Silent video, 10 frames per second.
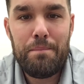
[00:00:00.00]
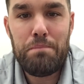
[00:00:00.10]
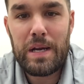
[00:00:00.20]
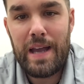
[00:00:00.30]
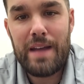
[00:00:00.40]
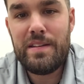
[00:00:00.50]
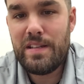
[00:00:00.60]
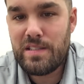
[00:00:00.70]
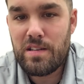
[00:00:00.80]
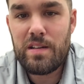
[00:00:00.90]
but God
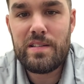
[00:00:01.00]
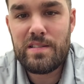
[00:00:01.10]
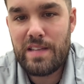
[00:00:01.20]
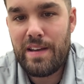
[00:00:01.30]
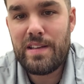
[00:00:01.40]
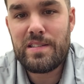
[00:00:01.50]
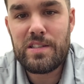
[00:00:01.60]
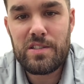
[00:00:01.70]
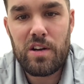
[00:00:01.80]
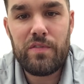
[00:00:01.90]
did send us to
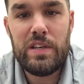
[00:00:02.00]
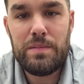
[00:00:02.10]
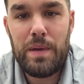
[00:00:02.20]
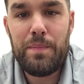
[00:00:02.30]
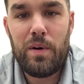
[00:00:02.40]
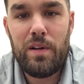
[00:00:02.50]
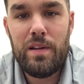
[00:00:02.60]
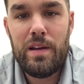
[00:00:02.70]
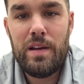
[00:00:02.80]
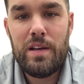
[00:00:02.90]
serve these people.
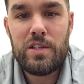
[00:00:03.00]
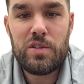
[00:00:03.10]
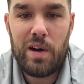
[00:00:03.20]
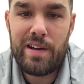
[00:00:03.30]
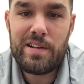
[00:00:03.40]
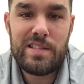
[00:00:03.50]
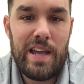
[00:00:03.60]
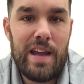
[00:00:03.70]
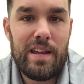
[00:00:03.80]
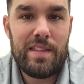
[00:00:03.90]
So
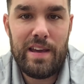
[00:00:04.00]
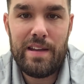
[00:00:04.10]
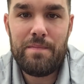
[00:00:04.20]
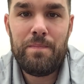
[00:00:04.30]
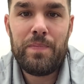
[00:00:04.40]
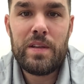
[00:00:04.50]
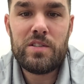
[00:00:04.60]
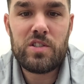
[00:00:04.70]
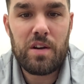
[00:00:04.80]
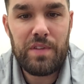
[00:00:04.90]
understanding that
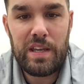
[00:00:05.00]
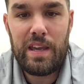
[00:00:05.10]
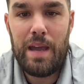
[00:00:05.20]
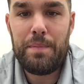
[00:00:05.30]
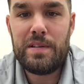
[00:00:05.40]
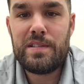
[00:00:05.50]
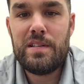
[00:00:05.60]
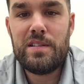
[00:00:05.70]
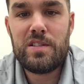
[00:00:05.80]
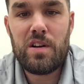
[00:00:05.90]
serving the campus,
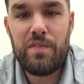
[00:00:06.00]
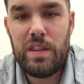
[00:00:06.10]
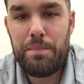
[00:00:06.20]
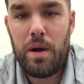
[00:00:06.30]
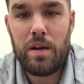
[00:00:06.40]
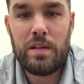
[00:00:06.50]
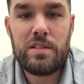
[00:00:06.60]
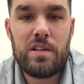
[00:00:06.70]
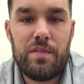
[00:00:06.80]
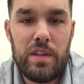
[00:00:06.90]
serving the partners,
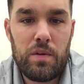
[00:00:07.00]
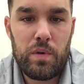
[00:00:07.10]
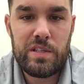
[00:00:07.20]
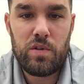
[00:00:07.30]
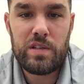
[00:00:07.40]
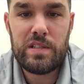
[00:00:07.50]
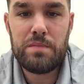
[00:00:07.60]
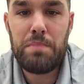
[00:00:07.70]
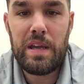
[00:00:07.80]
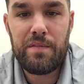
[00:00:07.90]
serving the resources,
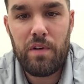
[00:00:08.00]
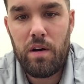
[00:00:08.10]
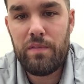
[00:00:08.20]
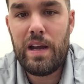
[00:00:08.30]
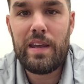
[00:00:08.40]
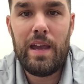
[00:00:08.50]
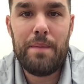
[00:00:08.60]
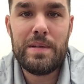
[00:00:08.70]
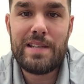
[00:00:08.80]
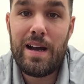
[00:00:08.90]
be involved on
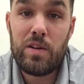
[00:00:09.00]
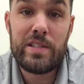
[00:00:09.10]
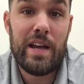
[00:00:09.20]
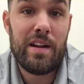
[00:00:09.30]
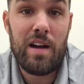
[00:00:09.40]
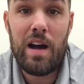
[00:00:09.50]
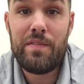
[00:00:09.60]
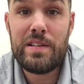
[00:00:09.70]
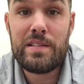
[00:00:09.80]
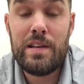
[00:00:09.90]
campus outside of your
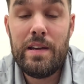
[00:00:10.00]
office.